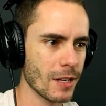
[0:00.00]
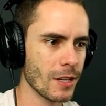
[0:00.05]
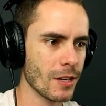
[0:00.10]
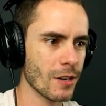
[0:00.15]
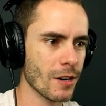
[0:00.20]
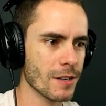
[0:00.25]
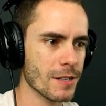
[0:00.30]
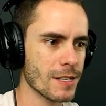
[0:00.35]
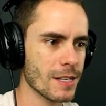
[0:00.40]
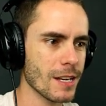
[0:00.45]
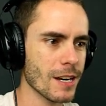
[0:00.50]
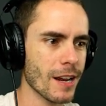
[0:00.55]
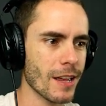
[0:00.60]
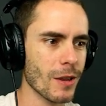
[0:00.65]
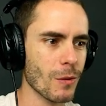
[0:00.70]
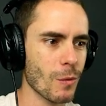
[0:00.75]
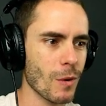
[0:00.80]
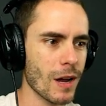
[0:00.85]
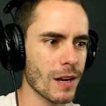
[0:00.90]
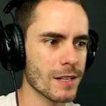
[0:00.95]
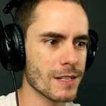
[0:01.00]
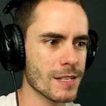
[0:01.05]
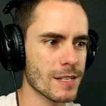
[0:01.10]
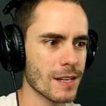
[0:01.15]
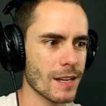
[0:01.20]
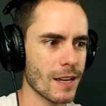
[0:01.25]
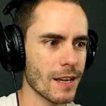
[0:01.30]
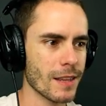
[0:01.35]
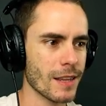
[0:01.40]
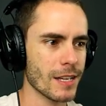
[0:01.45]
You know, you know the
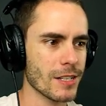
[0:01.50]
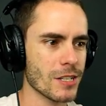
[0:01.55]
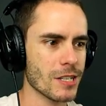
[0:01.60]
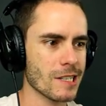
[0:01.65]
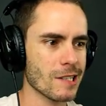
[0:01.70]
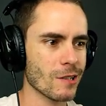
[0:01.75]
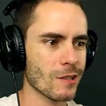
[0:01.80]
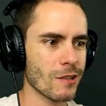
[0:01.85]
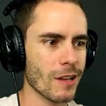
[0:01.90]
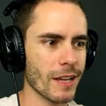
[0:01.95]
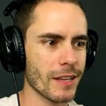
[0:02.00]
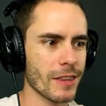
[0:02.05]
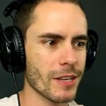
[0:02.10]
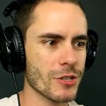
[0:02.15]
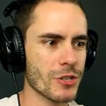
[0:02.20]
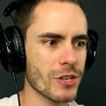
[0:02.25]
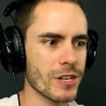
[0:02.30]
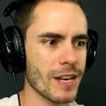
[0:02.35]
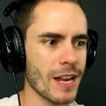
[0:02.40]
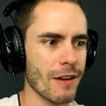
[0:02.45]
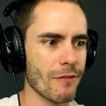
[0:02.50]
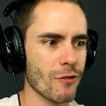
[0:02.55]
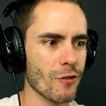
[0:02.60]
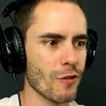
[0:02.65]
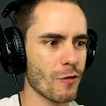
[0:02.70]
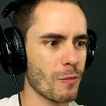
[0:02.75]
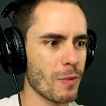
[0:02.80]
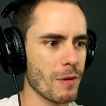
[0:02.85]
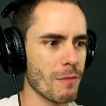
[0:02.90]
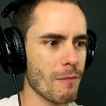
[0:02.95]
ones that just look like they should
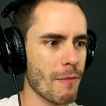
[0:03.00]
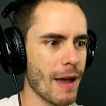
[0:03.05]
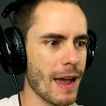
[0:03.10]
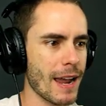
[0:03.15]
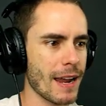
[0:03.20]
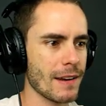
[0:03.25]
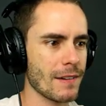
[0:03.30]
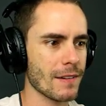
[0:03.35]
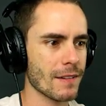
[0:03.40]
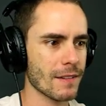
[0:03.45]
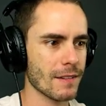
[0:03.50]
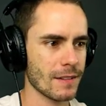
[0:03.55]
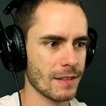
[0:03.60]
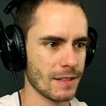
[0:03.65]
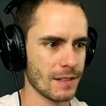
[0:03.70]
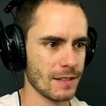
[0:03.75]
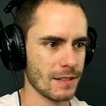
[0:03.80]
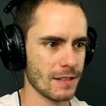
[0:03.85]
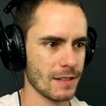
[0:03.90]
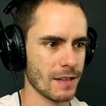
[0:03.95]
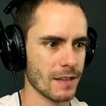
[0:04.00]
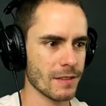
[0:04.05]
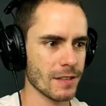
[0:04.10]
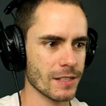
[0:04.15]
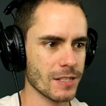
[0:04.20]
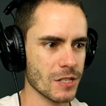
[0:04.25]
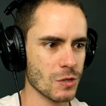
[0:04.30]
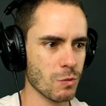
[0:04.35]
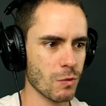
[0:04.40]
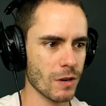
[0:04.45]
never have been made, and
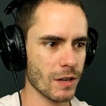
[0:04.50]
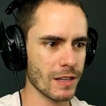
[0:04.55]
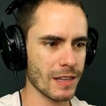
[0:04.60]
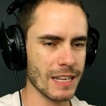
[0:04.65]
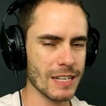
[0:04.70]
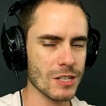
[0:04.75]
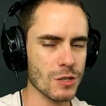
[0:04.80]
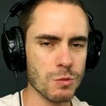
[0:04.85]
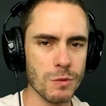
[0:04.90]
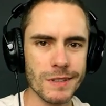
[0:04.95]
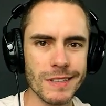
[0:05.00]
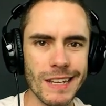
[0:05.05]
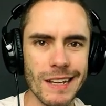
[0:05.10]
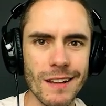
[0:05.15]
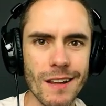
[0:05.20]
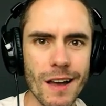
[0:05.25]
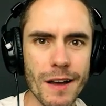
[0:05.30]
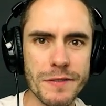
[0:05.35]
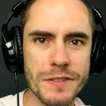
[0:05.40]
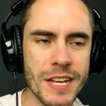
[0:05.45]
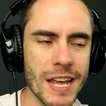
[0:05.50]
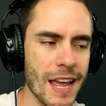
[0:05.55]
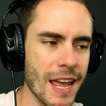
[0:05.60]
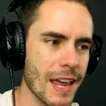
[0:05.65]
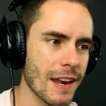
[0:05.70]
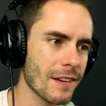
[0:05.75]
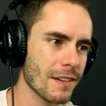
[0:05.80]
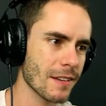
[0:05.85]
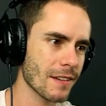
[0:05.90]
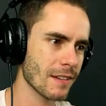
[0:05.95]
they just want to, they just want their life to
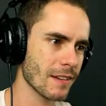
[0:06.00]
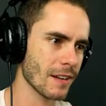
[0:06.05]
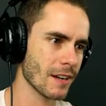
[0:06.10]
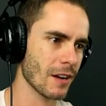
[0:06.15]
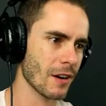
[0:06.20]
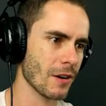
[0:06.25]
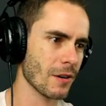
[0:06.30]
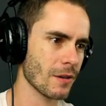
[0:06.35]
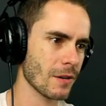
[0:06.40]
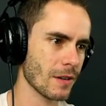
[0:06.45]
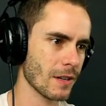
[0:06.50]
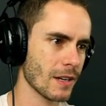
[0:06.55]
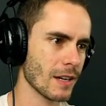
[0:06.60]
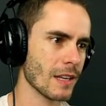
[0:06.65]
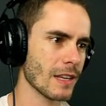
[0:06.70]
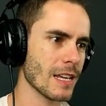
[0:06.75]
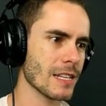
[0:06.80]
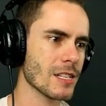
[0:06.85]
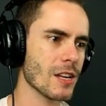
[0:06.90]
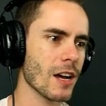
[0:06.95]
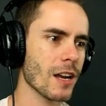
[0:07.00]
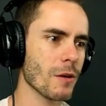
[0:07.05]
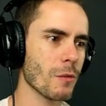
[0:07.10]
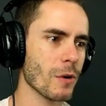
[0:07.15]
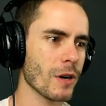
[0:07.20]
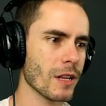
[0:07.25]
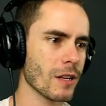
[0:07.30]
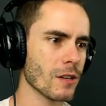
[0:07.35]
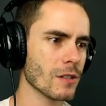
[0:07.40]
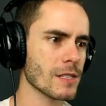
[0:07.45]
end. You know, that's kind of
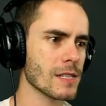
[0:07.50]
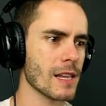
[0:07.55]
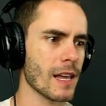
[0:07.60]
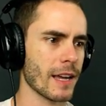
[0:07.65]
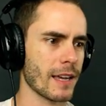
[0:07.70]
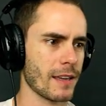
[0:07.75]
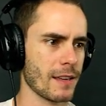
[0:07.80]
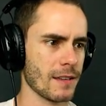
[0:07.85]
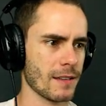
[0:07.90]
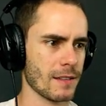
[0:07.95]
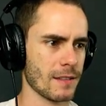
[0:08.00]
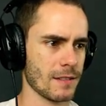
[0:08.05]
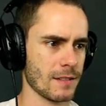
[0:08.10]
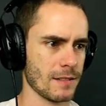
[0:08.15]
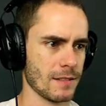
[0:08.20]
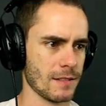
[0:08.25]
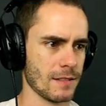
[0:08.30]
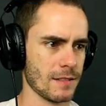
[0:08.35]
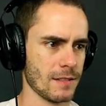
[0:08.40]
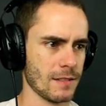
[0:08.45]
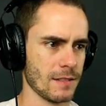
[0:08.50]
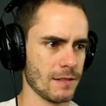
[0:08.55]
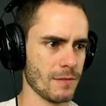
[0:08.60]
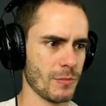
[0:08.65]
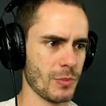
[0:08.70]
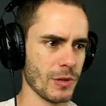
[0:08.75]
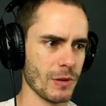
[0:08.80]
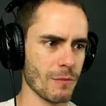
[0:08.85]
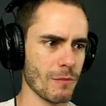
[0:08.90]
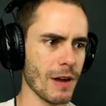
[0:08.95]
what he looks like,
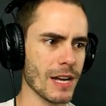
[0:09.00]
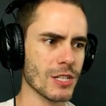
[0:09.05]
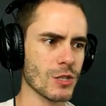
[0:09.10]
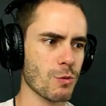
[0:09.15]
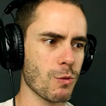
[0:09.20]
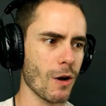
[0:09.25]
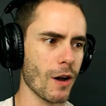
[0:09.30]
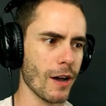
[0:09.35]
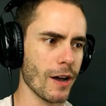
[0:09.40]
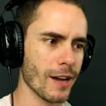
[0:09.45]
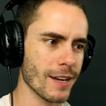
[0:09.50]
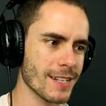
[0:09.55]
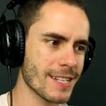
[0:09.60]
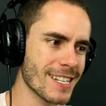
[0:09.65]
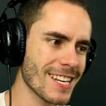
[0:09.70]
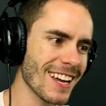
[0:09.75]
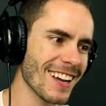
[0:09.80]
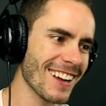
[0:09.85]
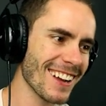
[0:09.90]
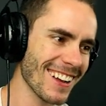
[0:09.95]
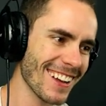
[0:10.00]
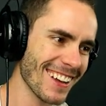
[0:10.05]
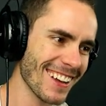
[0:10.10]
but much worse.